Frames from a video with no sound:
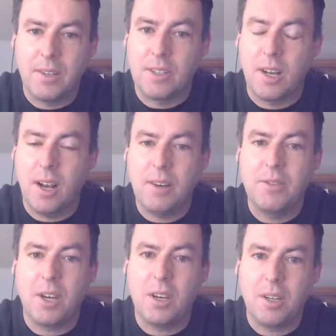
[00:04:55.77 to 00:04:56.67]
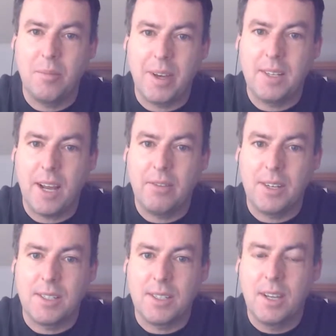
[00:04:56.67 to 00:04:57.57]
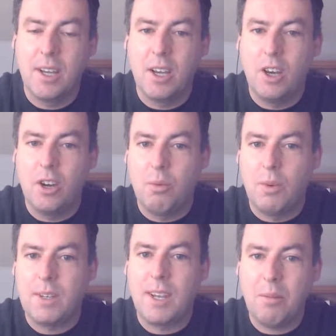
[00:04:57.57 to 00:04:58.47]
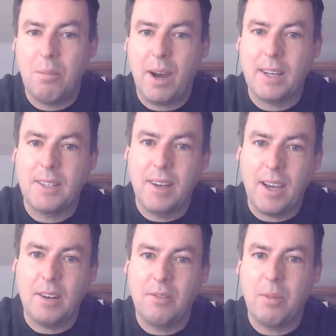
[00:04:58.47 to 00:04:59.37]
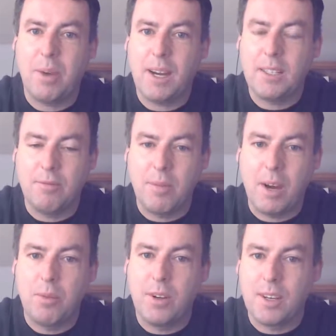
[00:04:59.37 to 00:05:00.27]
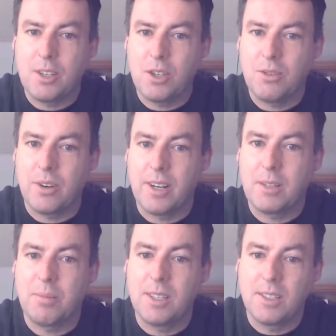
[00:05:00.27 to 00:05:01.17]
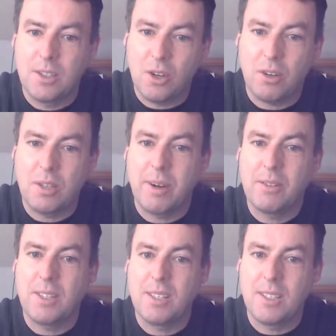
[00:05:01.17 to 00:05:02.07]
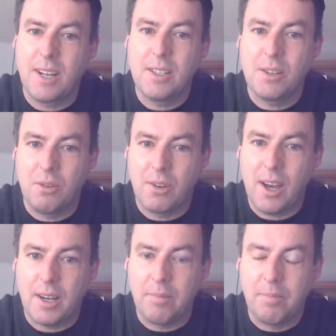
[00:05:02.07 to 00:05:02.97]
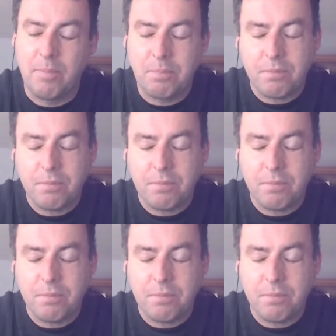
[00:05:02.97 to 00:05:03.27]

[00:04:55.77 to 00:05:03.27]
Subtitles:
And there's a lot of documented evidence with the negative impact of mouth breathing in children has been talked about since 1909.